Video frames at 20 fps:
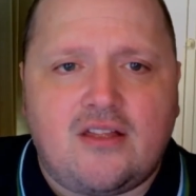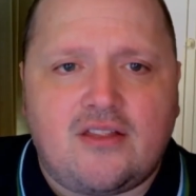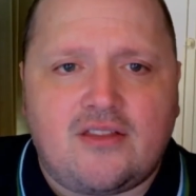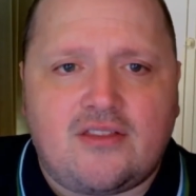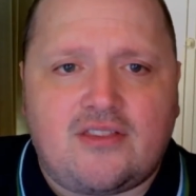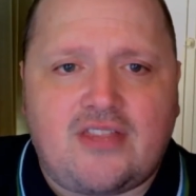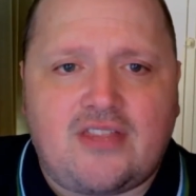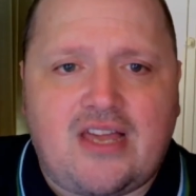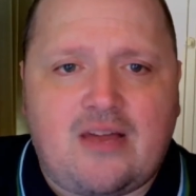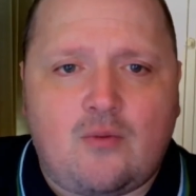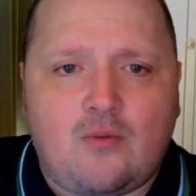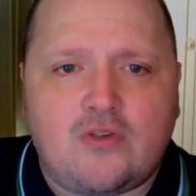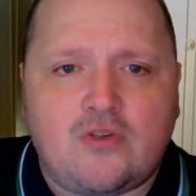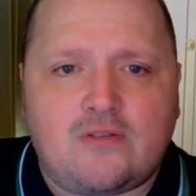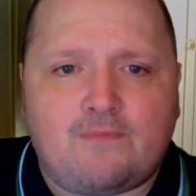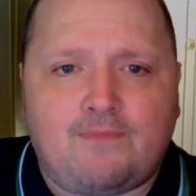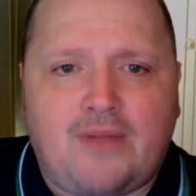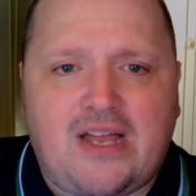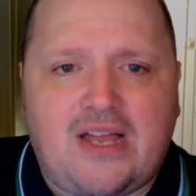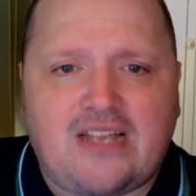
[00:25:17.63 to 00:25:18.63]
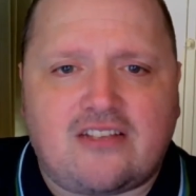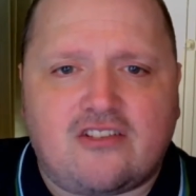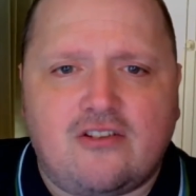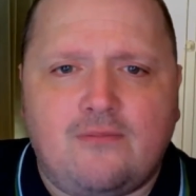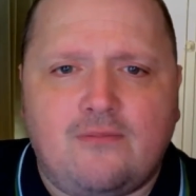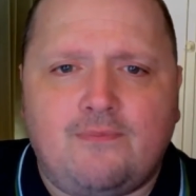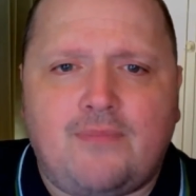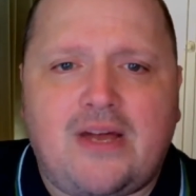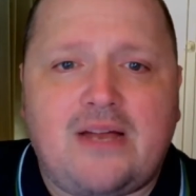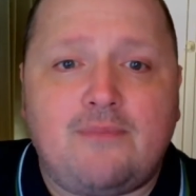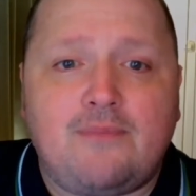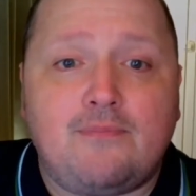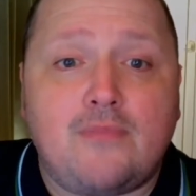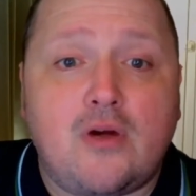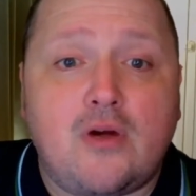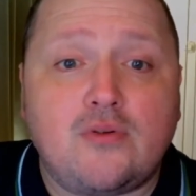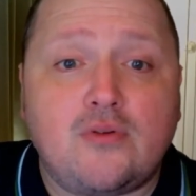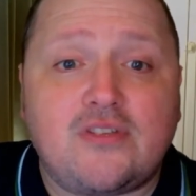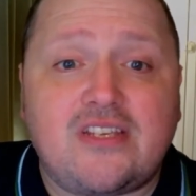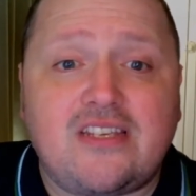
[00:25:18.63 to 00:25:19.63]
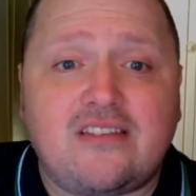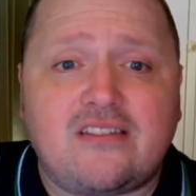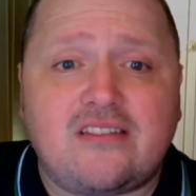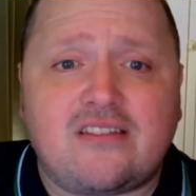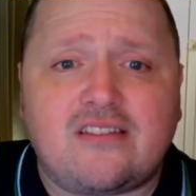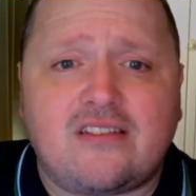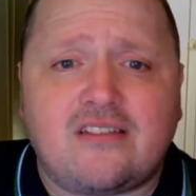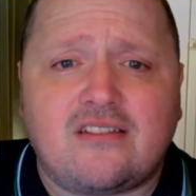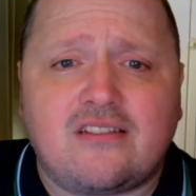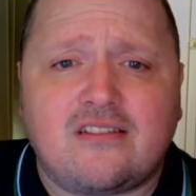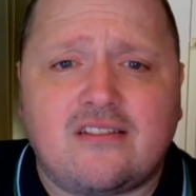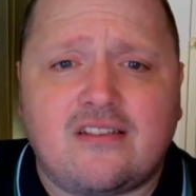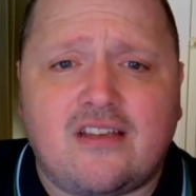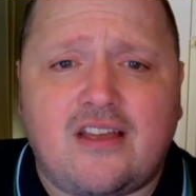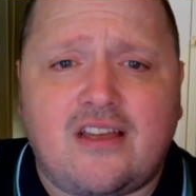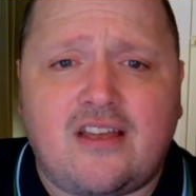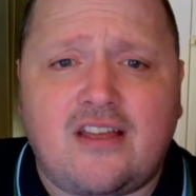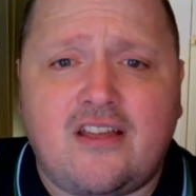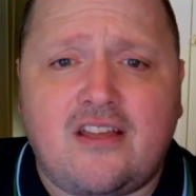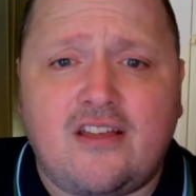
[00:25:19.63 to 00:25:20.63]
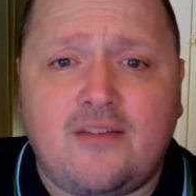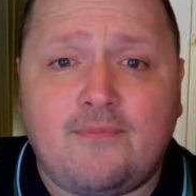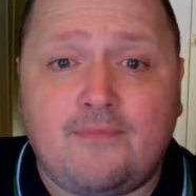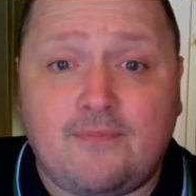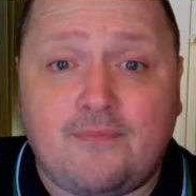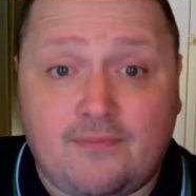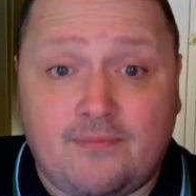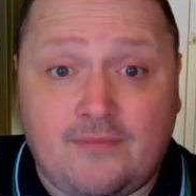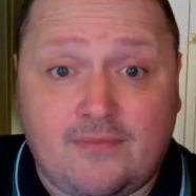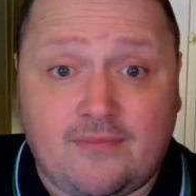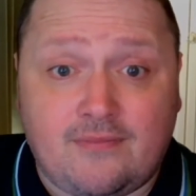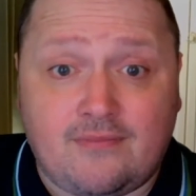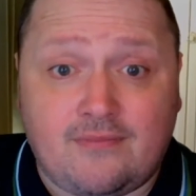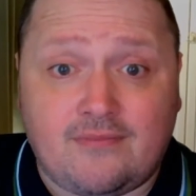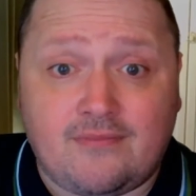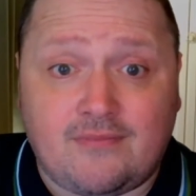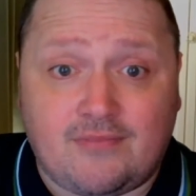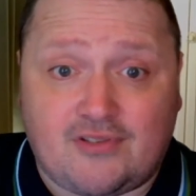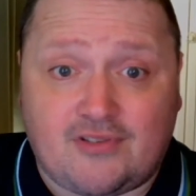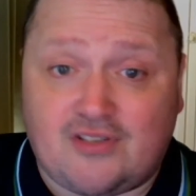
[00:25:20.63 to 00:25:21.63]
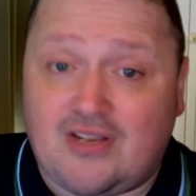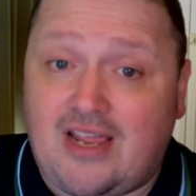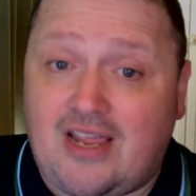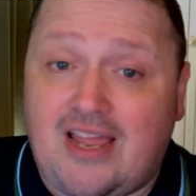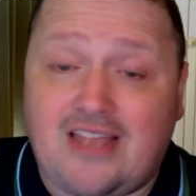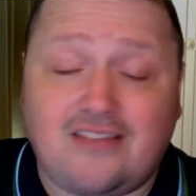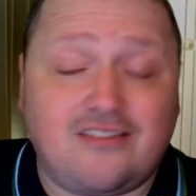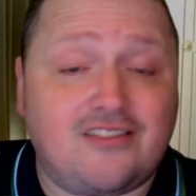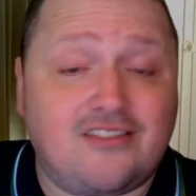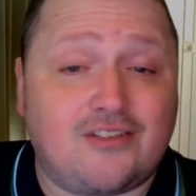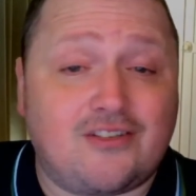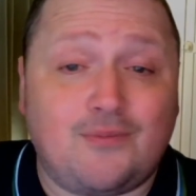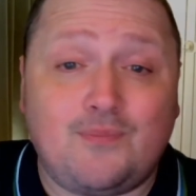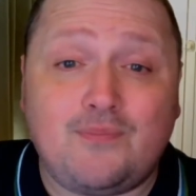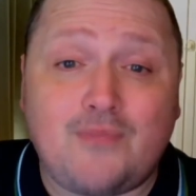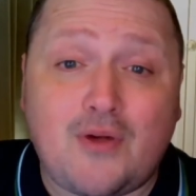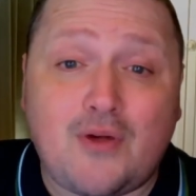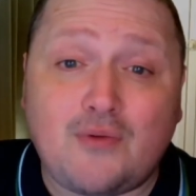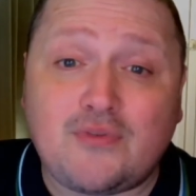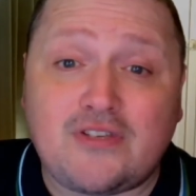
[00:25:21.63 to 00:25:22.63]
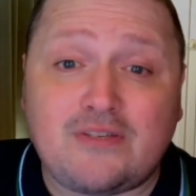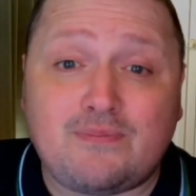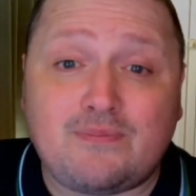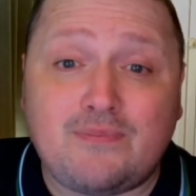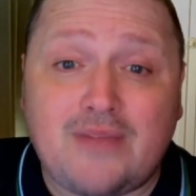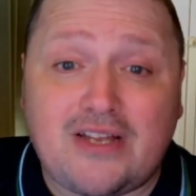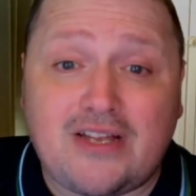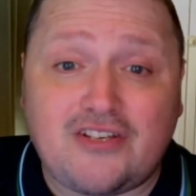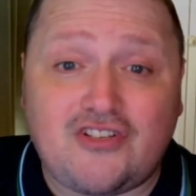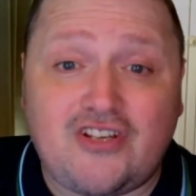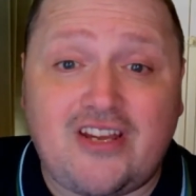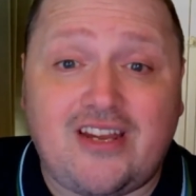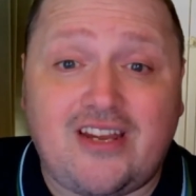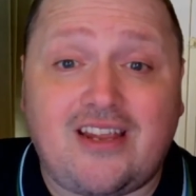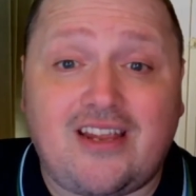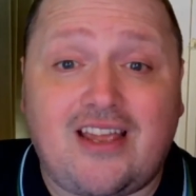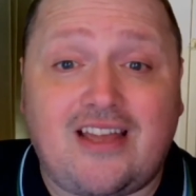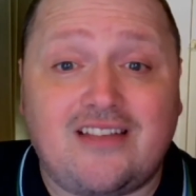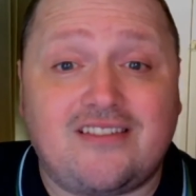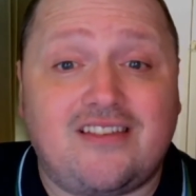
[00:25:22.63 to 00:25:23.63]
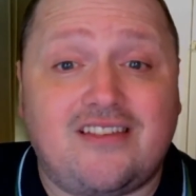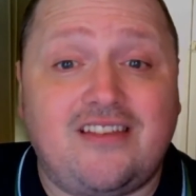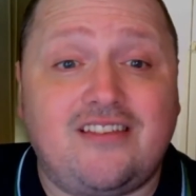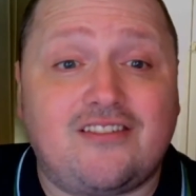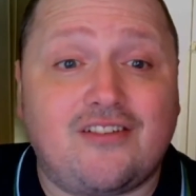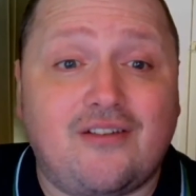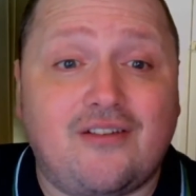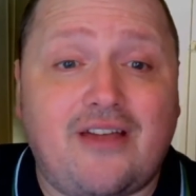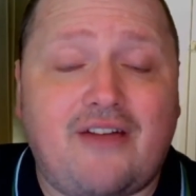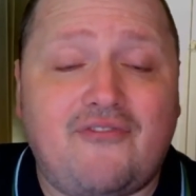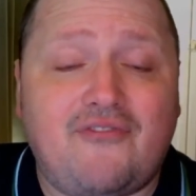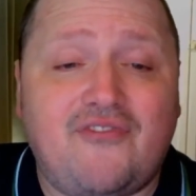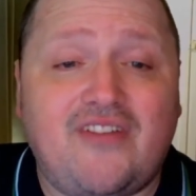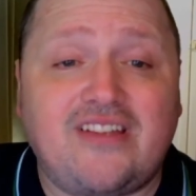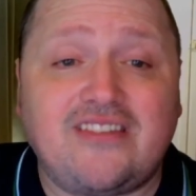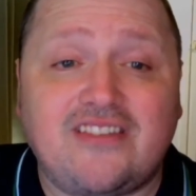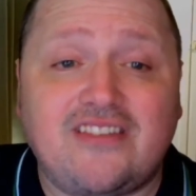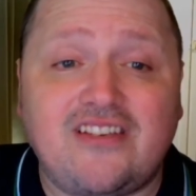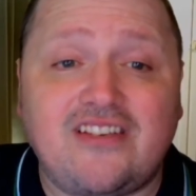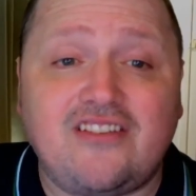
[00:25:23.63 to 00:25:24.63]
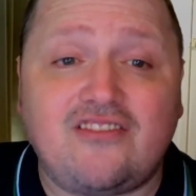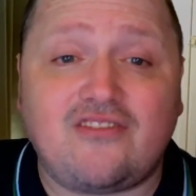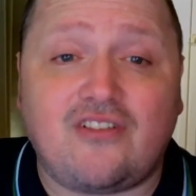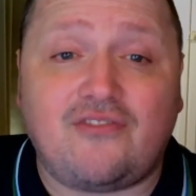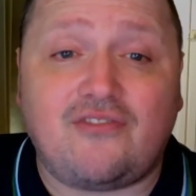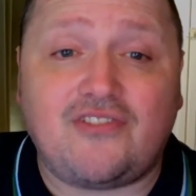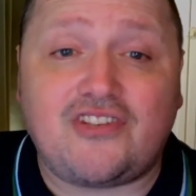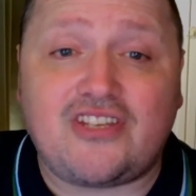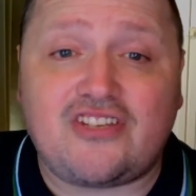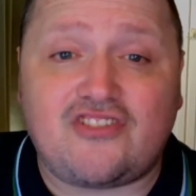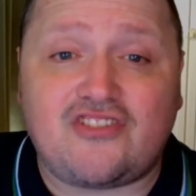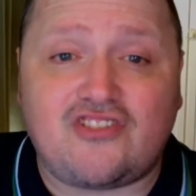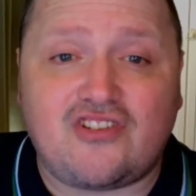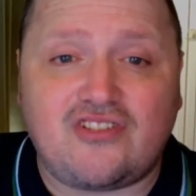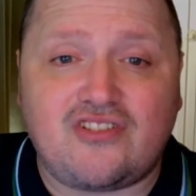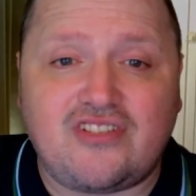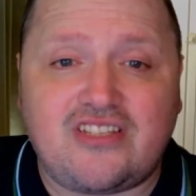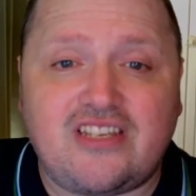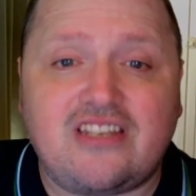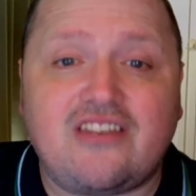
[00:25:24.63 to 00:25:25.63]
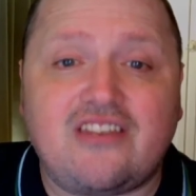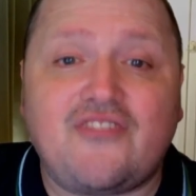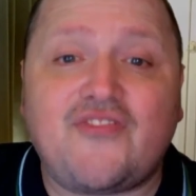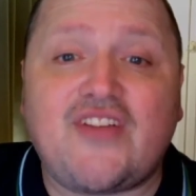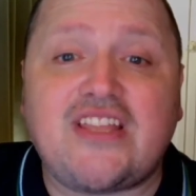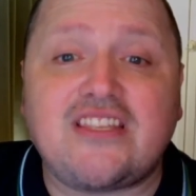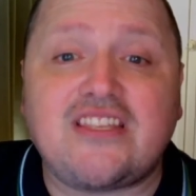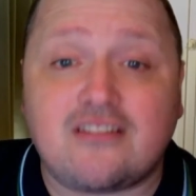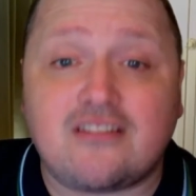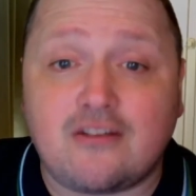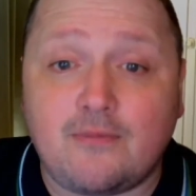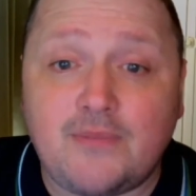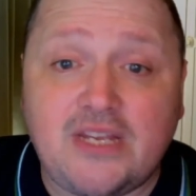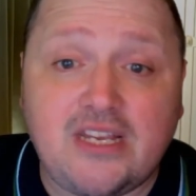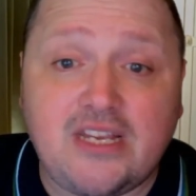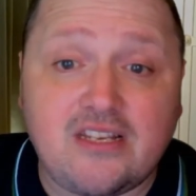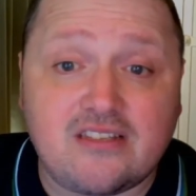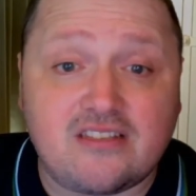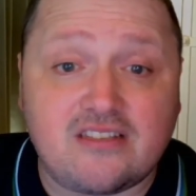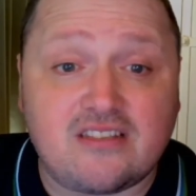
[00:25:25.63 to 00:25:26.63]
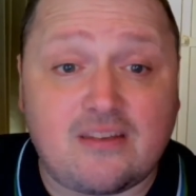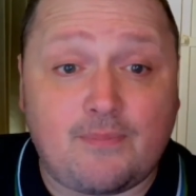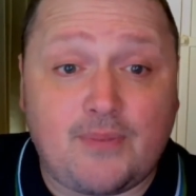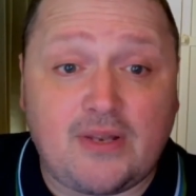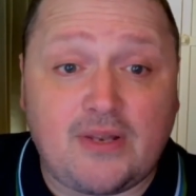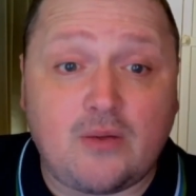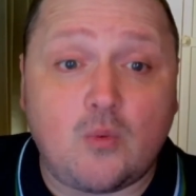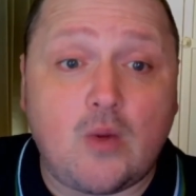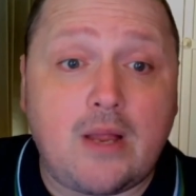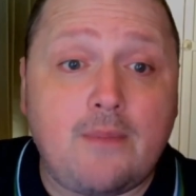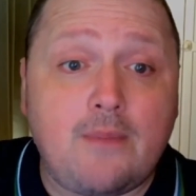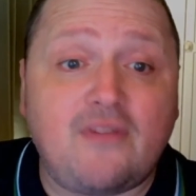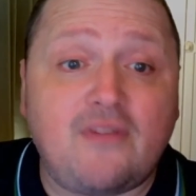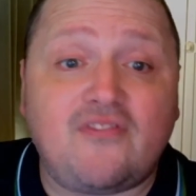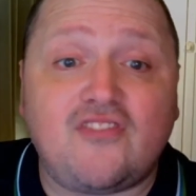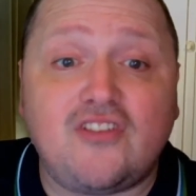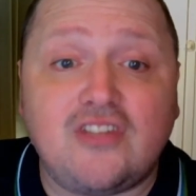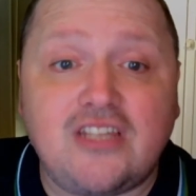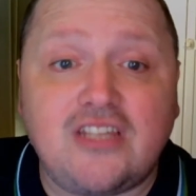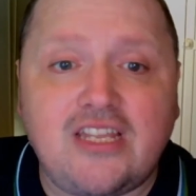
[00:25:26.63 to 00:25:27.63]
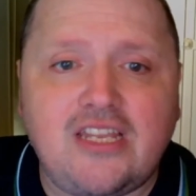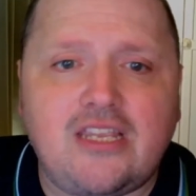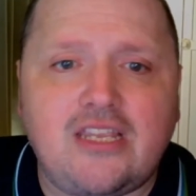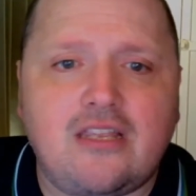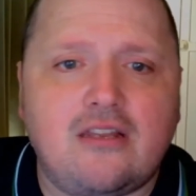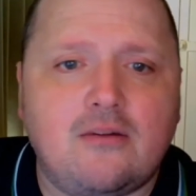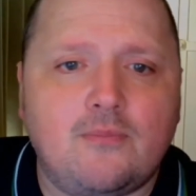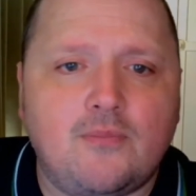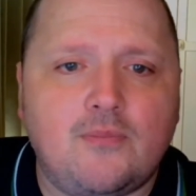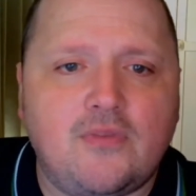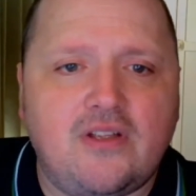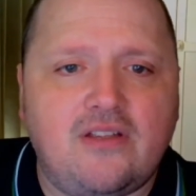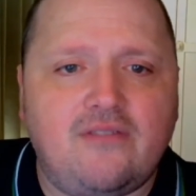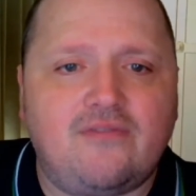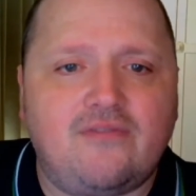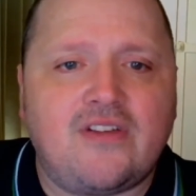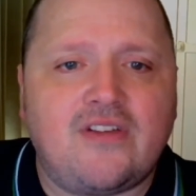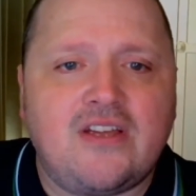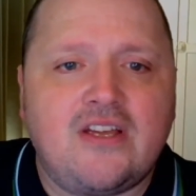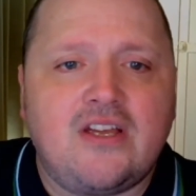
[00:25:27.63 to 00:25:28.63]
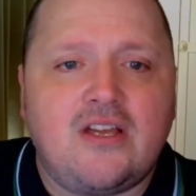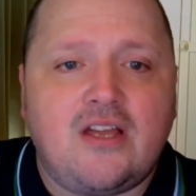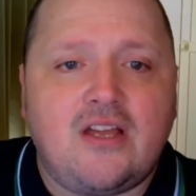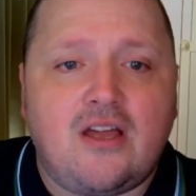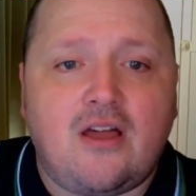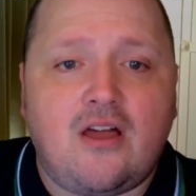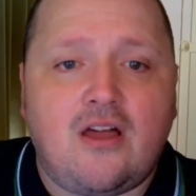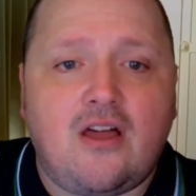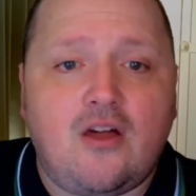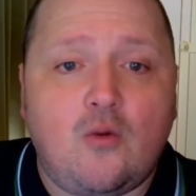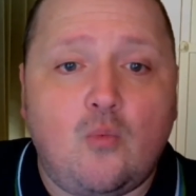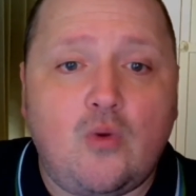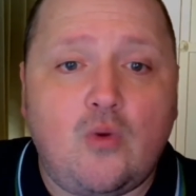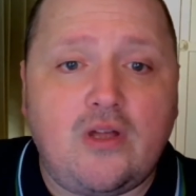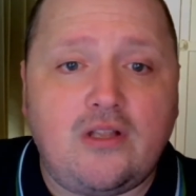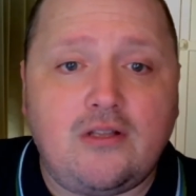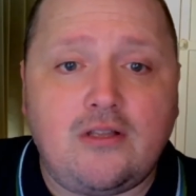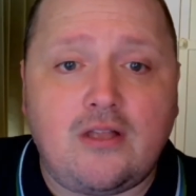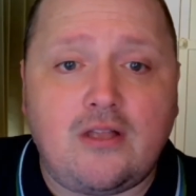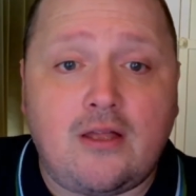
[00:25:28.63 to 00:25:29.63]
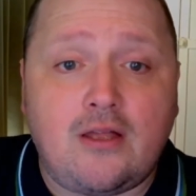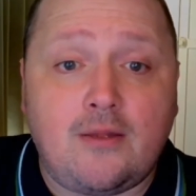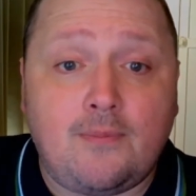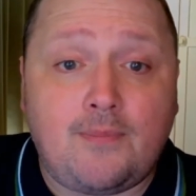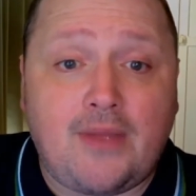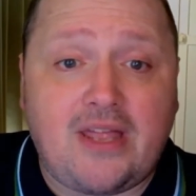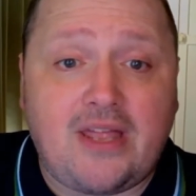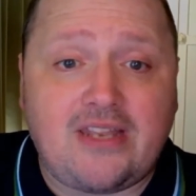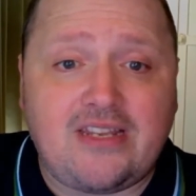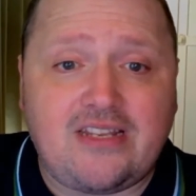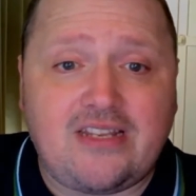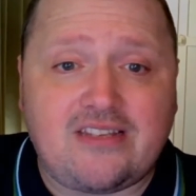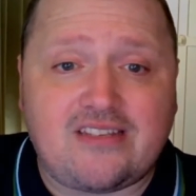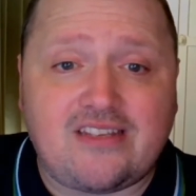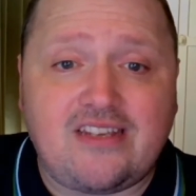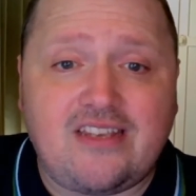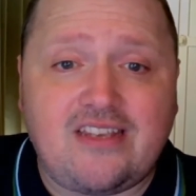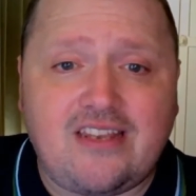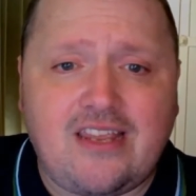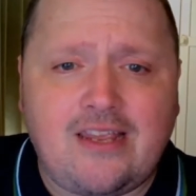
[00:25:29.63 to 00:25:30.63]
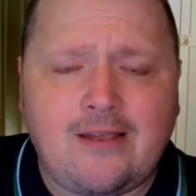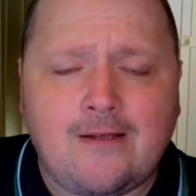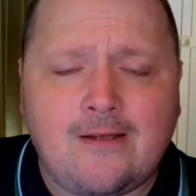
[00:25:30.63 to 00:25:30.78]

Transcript: That was backed up by Moses and some Moses magic as he took advantage of a disjointed defence, dumbing and zipping away before linking up with Will Penicini,